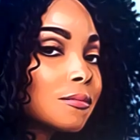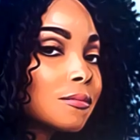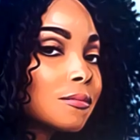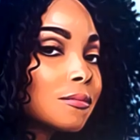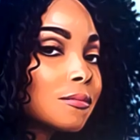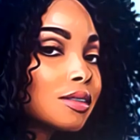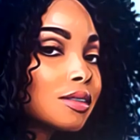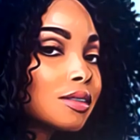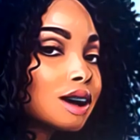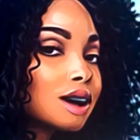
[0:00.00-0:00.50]

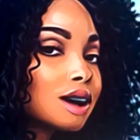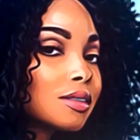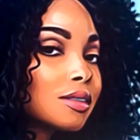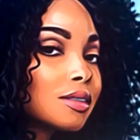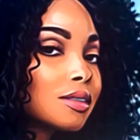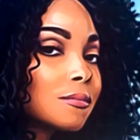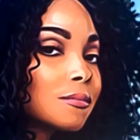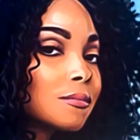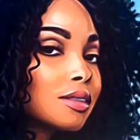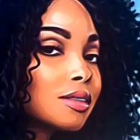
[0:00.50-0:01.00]
So he said,
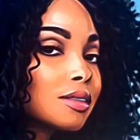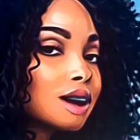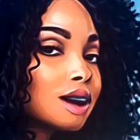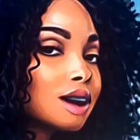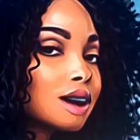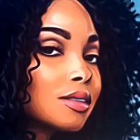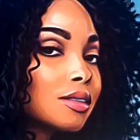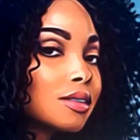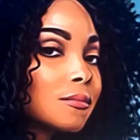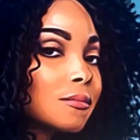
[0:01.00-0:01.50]
you know, his
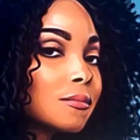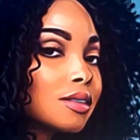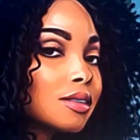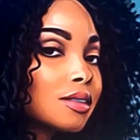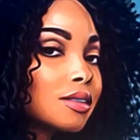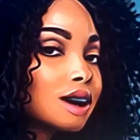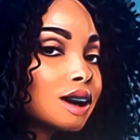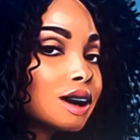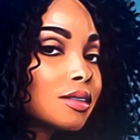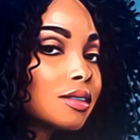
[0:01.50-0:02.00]
brother
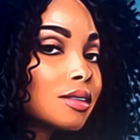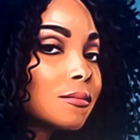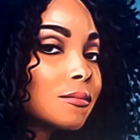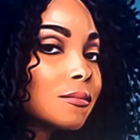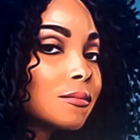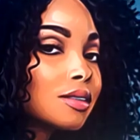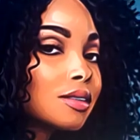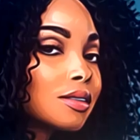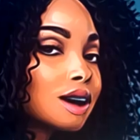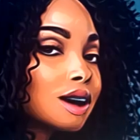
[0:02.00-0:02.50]
was
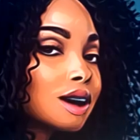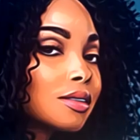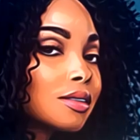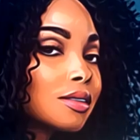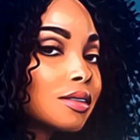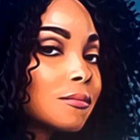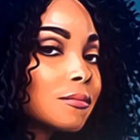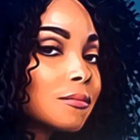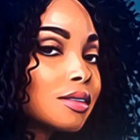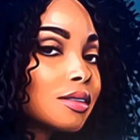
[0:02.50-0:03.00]
strict, but
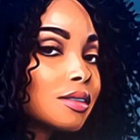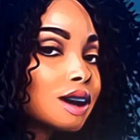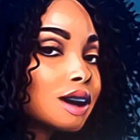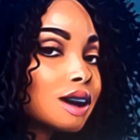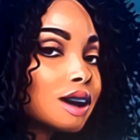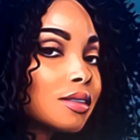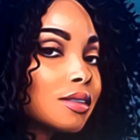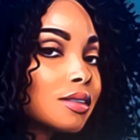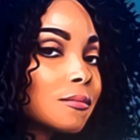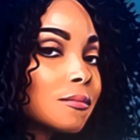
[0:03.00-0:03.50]
always
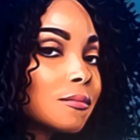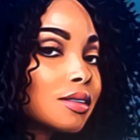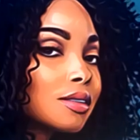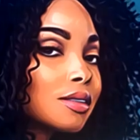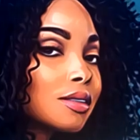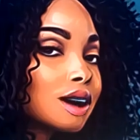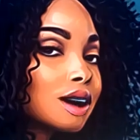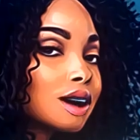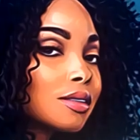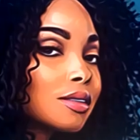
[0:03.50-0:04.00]
told him to just
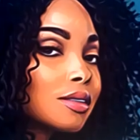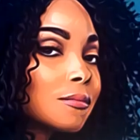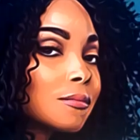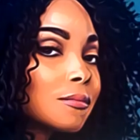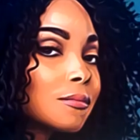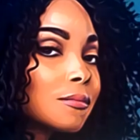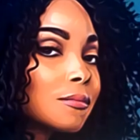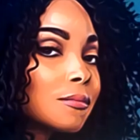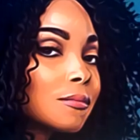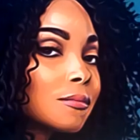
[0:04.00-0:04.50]
figure things
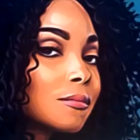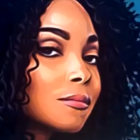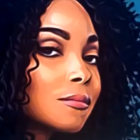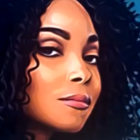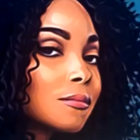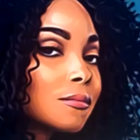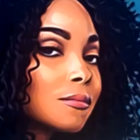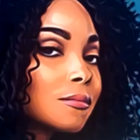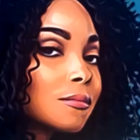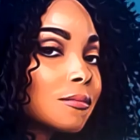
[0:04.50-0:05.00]
out.
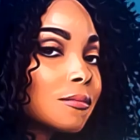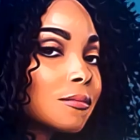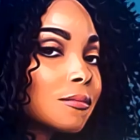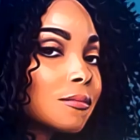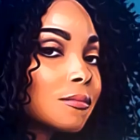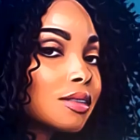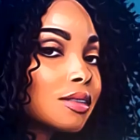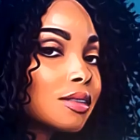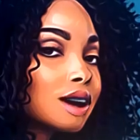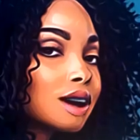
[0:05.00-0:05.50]
Just figure it
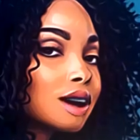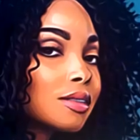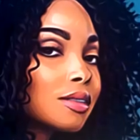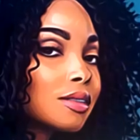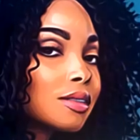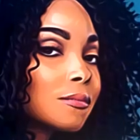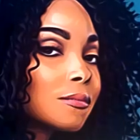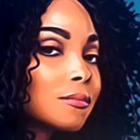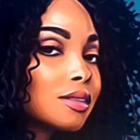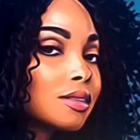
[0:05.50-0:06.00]
out. If you don't
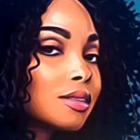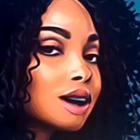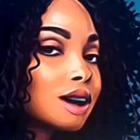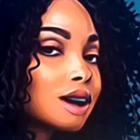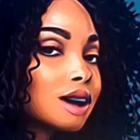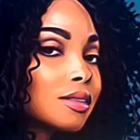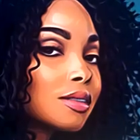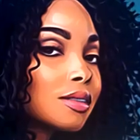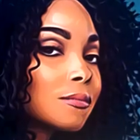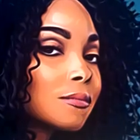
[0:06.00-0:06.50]
know it, figure it
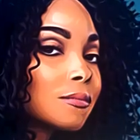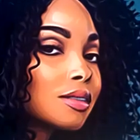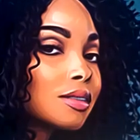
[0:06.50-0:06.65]
out.